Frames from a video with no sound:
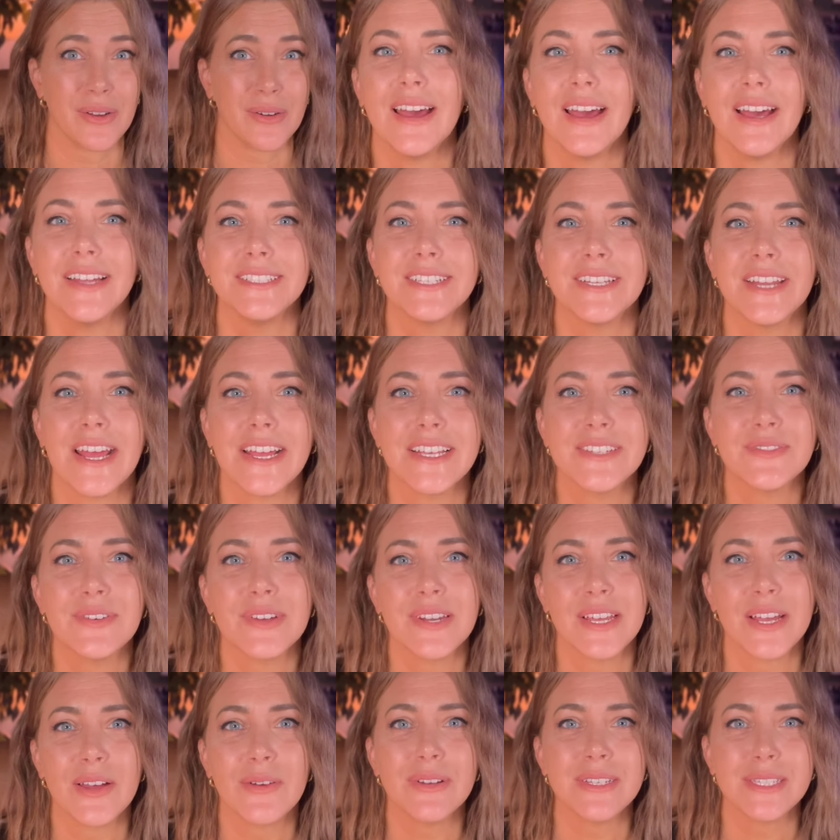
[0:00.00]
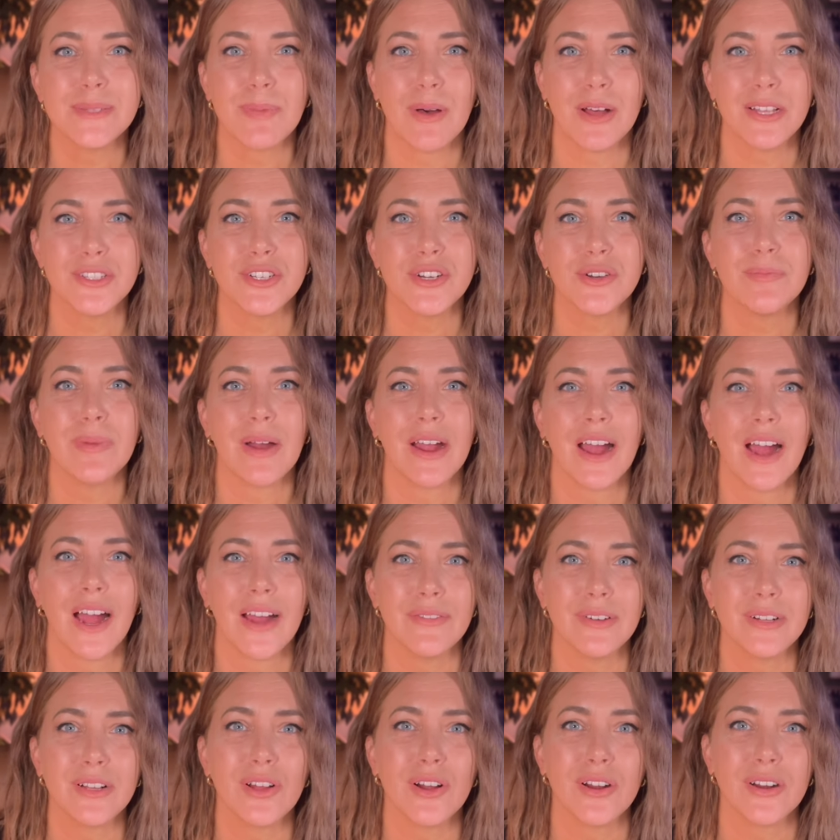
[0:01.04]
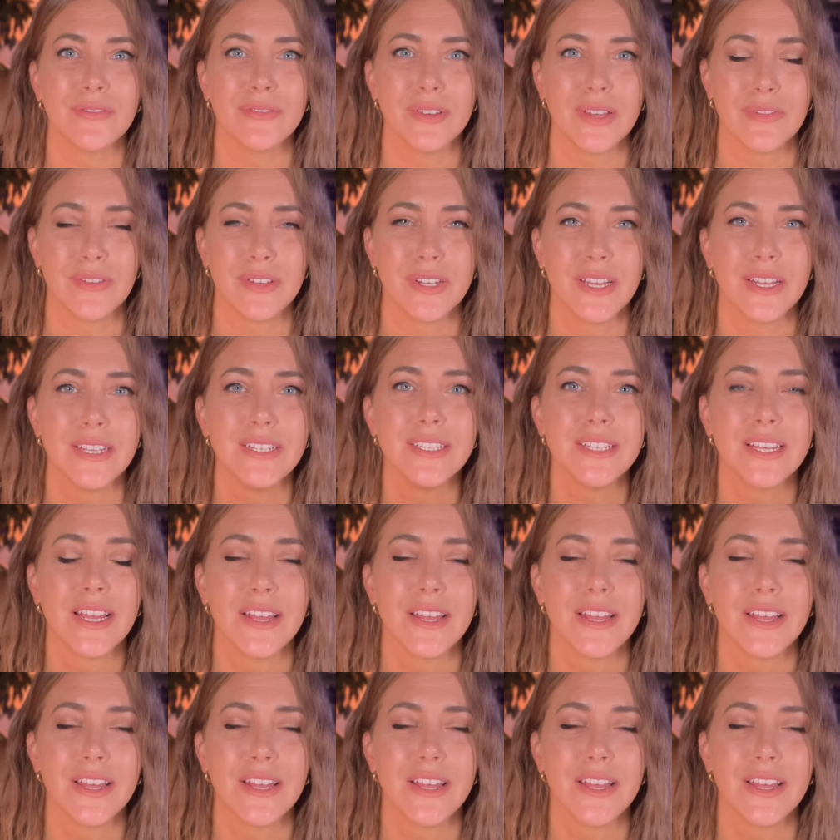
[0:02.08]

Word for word: And today's video is sponsored by Ivoclar Vivadent.